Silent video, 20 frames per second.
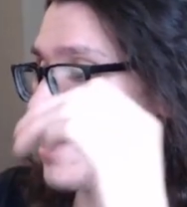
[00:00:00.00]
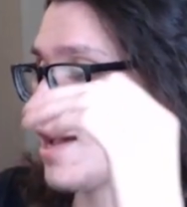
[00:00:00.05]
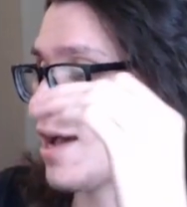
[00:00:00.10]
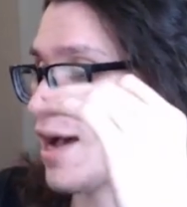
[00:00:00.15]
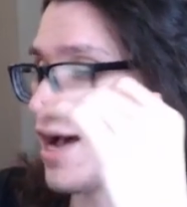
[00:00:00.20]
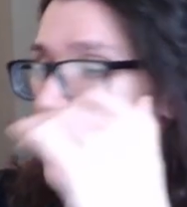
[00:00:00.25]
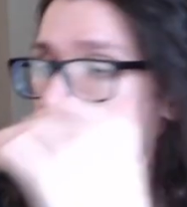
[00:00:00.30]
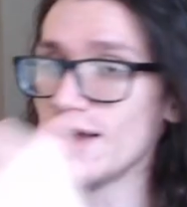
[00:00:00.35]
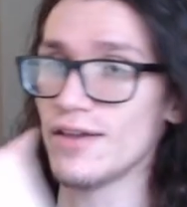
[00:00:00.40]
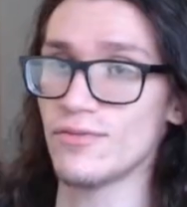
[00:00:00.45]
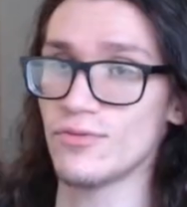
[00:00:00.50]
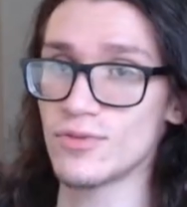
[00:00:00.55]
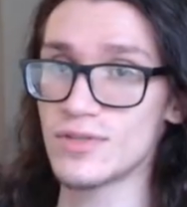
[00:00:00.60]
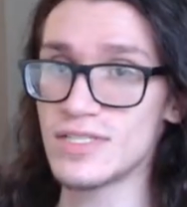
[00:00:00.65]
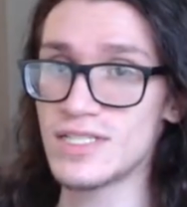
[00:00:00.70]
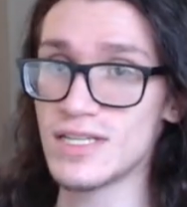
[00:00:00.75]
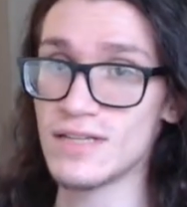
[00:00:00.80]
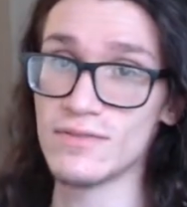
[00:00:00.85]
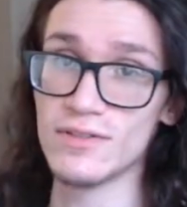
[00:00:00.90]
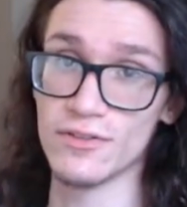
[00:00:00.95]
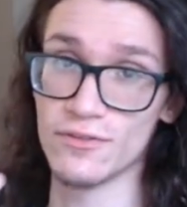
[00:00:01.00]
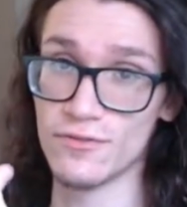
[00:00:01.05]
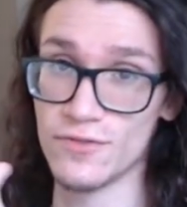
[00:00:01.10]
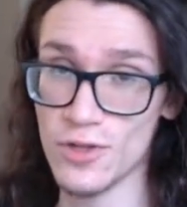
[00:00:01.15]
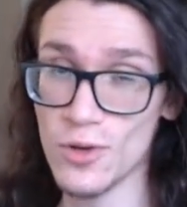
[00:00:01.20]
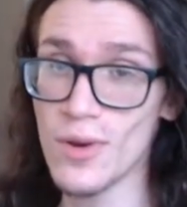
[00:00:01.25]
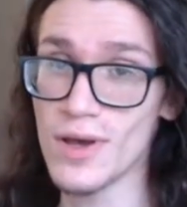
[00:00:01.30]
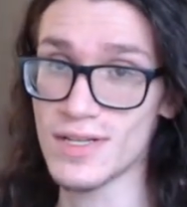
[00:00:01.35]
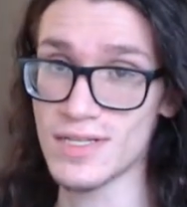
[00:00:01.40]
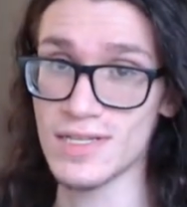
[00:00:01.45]
I've received a few
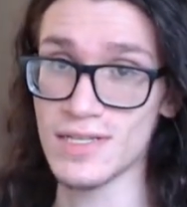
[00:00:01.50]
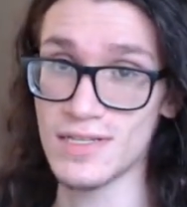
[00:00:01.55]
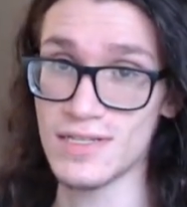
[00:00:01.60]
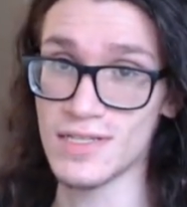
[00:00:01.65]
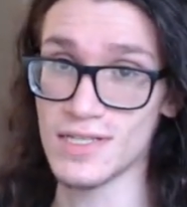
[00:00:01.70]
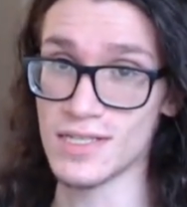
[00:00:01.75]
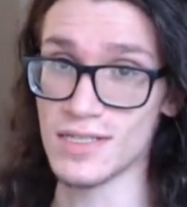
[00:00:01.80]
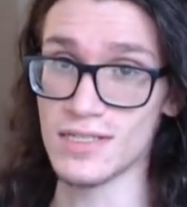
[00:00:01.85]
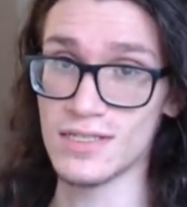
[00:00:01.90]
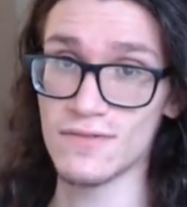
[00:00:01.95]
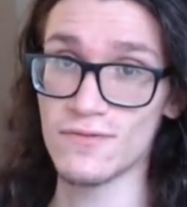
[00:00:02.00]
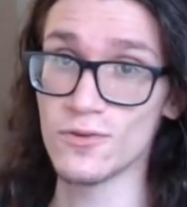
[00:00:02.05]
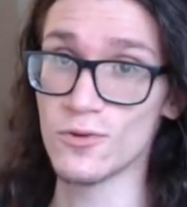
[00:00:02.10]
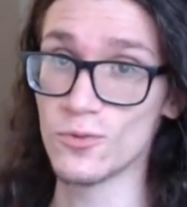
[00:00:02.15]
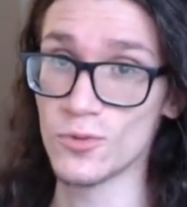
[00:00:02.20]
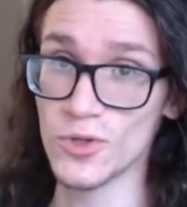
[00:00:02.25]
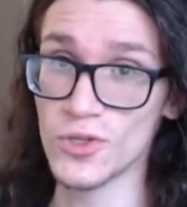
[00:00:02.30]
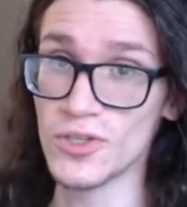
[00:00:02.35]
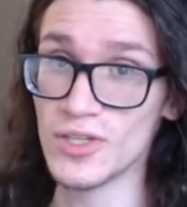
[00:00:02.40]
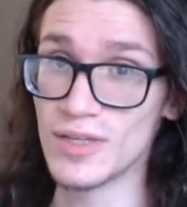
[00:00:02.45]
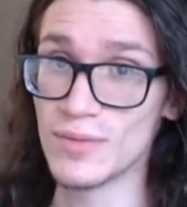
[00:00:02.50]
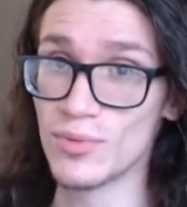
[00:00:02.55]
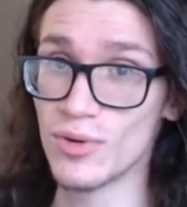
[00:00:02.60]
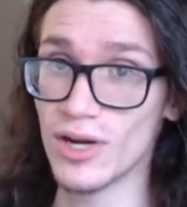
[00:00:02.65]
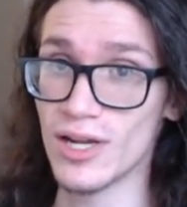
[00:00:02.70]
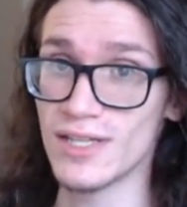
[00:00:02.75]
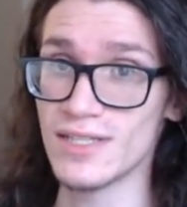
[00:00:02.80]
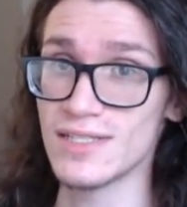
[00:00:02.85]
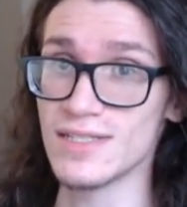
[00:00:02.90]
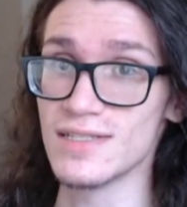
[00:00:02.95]
SSDs for really good
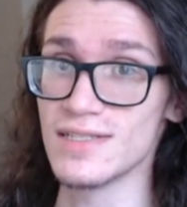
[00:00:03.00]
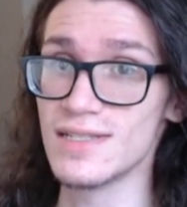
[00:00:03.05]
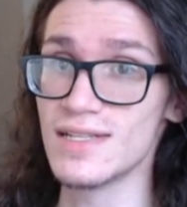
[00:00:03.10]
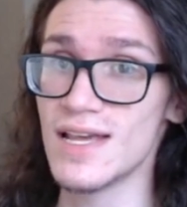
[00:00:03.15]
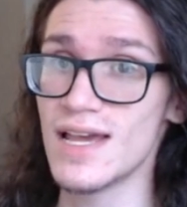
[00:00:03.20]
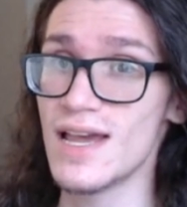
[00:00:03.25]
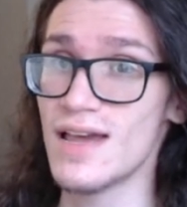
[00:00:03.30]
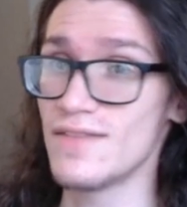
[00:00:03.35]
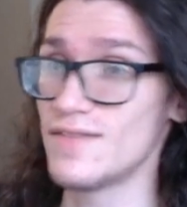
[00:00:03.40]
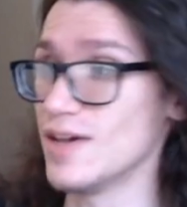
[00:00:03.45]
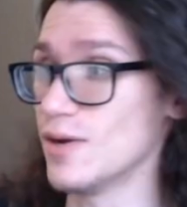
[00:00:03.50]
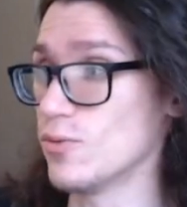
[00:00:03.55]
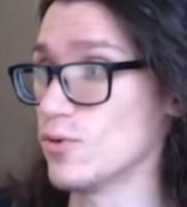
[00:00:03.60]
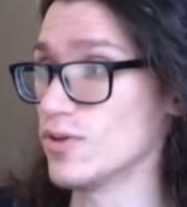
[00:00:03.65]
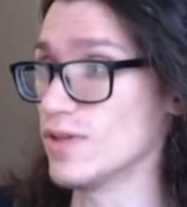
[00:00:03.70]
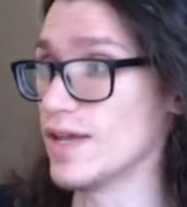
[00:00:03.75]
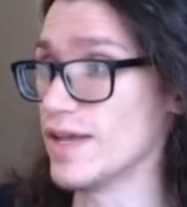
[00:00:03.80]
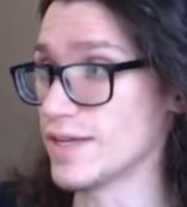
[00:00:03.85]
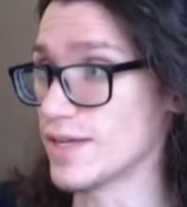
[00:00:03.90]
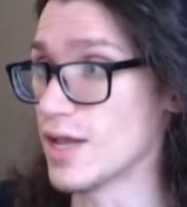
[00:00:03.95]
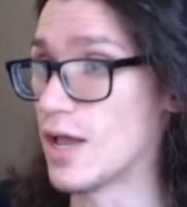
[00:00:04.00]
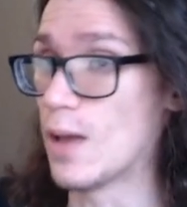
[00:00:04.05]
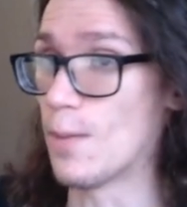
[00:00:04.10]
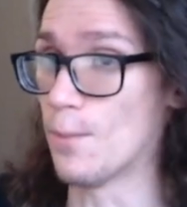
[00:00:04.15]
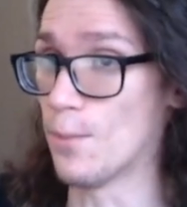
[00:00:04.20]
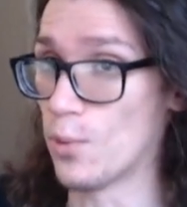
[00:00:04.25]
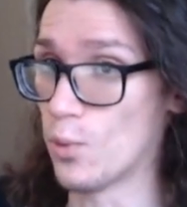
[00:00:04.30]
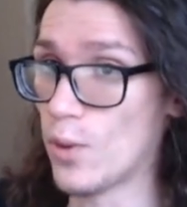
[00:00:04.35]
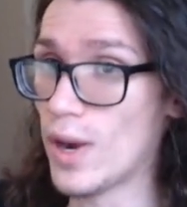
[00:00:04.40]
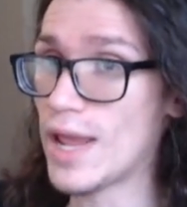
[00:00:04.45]
prices that were like
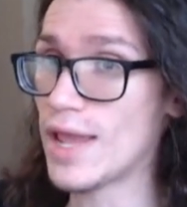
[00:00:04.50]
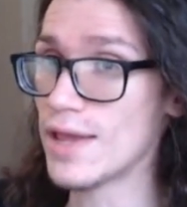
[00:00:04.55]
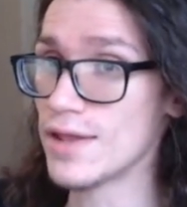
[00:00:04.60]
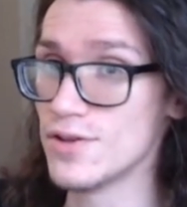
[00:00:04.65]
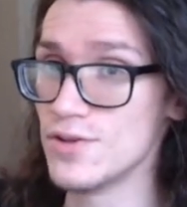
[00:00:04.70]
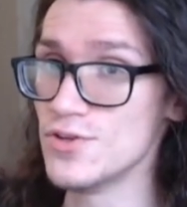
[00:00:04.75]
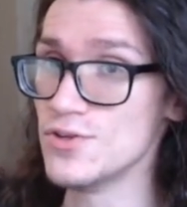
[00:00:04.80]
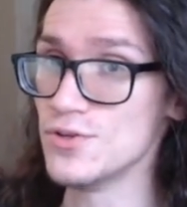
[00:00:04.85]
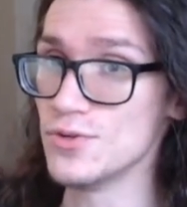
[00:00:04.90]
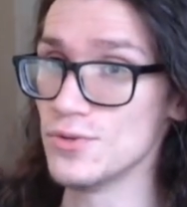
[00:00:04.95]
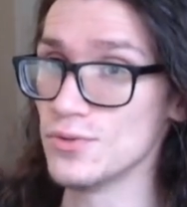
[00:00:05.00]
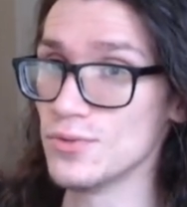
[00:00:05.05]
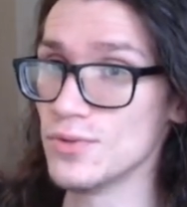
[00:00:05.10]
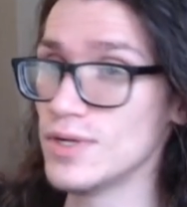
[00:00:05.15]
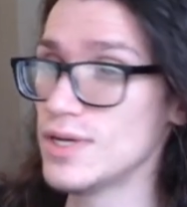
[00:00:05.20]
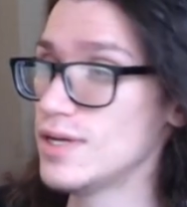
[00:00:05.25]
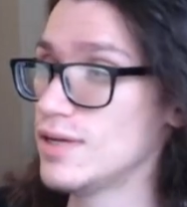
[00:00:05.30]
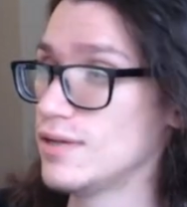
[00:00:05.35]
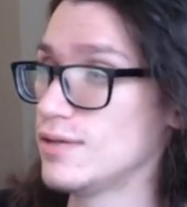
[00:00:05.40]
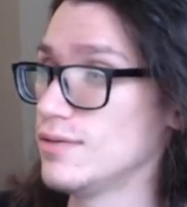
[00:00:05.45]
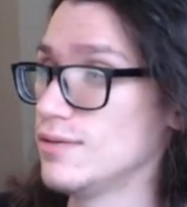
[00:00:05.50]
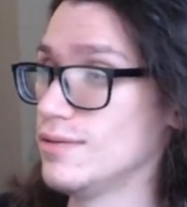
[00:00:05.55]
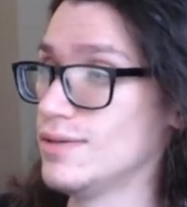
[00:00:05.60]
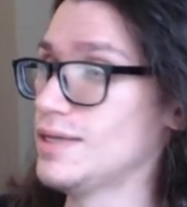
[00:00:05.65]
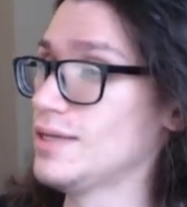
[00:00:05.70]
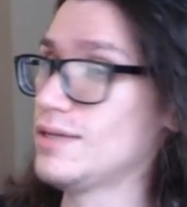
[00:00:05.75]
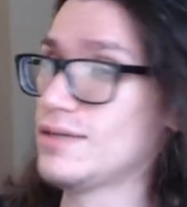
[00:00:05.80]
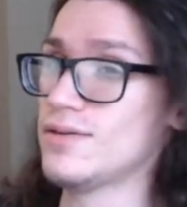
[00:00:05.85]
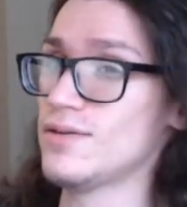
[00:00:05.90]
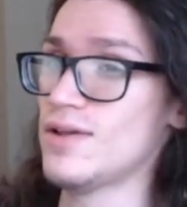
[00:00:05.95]
brand new,
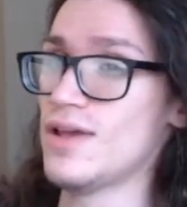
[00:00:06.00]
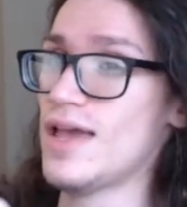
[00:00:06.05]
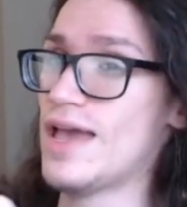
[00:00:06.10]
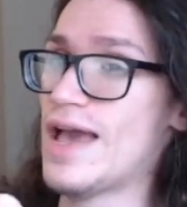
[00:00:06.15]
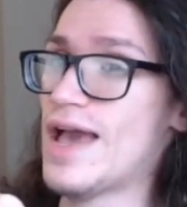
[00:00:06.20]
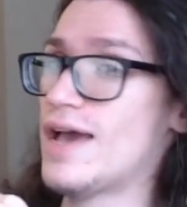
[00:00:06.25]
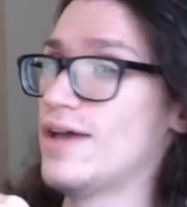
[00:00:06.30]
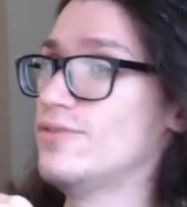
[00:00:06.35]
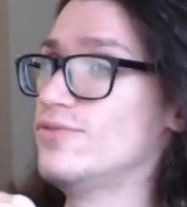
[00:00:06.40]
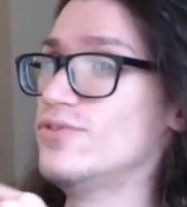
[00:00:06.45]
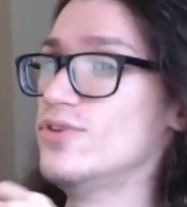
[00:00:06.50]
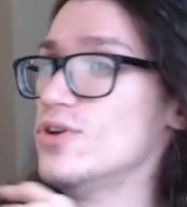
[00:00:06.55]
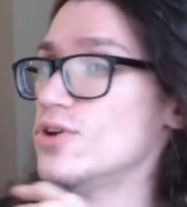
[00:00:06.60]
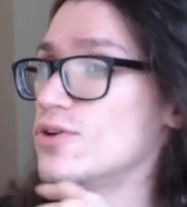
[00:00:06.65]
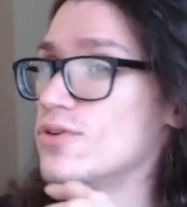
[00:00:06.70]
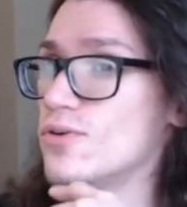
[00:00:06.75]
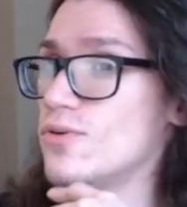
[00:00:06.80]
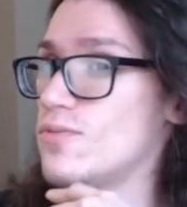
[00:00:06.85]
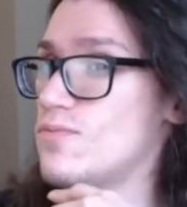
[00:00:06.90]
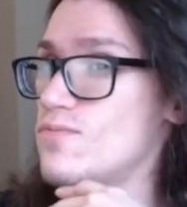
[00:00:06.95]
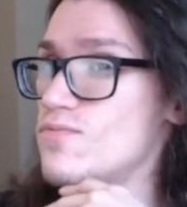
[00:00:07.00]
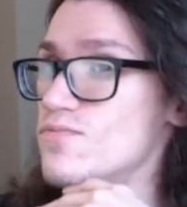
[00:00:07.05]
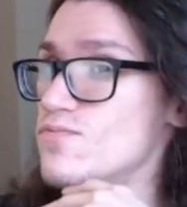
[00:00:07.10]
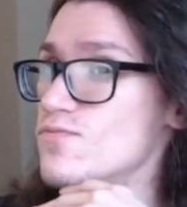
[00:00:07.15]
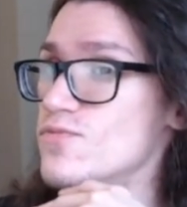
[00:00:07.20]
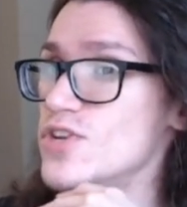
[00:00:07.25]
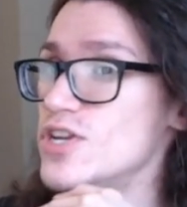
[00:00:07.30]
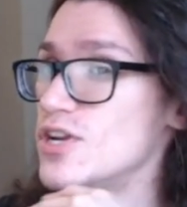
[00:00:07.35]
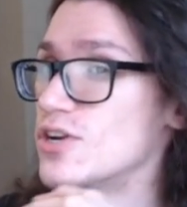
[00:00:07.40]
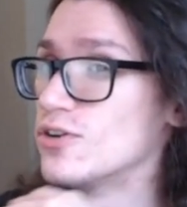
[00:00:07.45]
like had
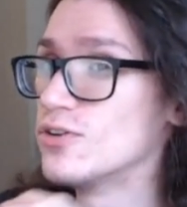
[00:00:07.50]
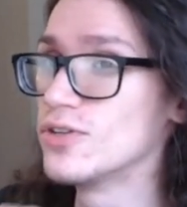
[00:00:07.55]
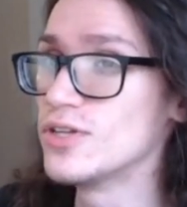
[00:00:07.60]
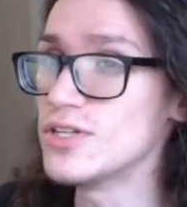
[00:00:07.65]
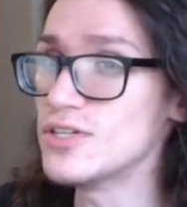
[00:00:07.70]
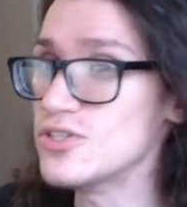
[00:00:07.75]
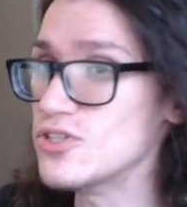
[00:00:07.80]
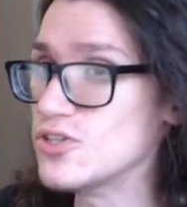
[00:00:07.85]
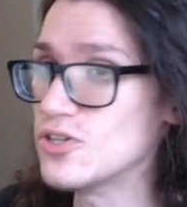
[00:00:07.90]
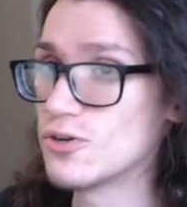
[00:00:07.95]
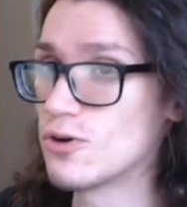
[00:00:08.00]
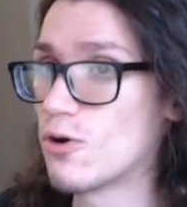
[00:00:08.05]
nearly zero